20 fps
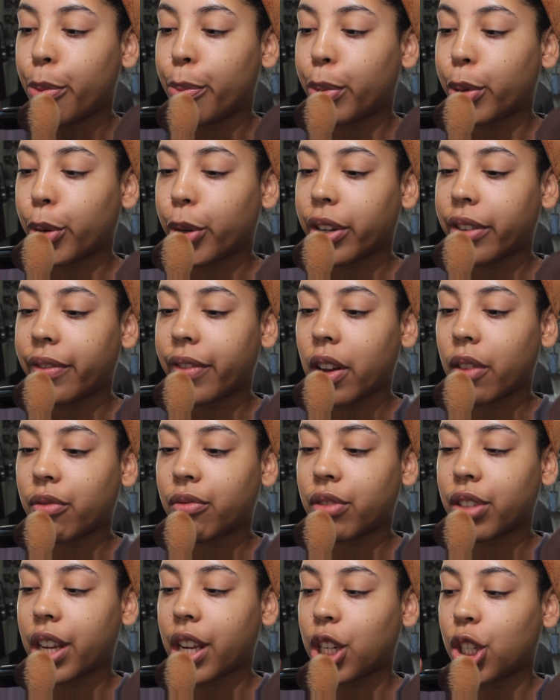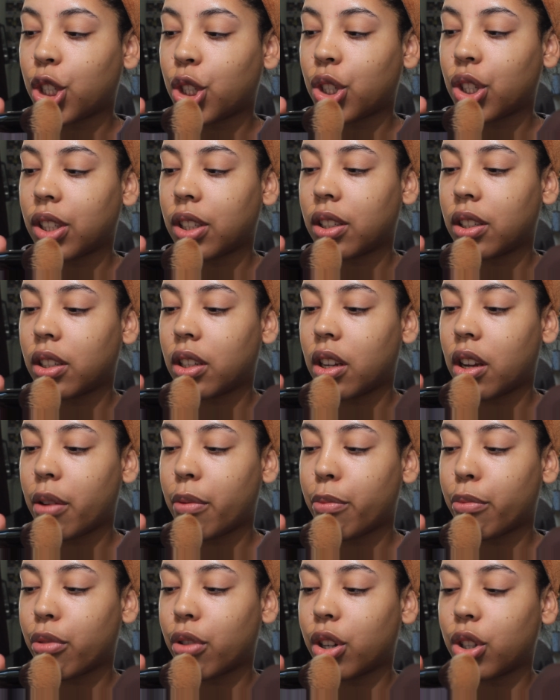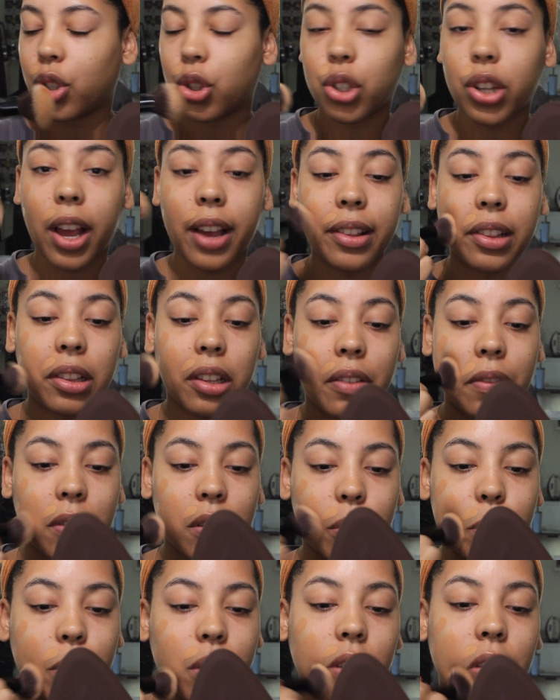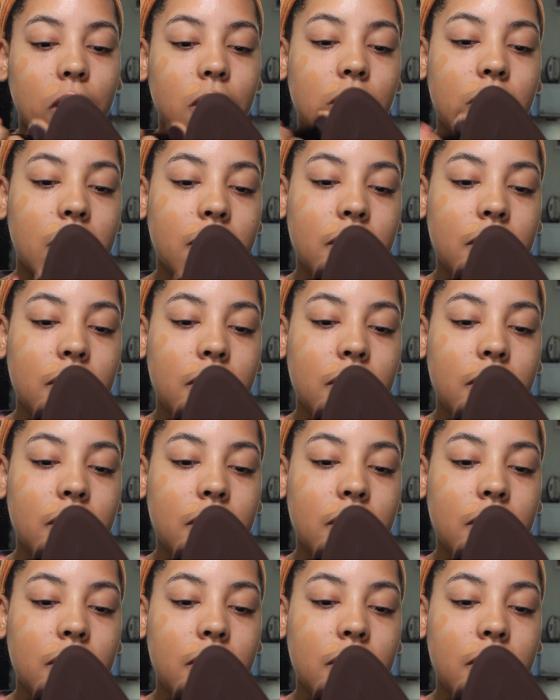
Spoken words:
blurring foundation brush. I love this brush.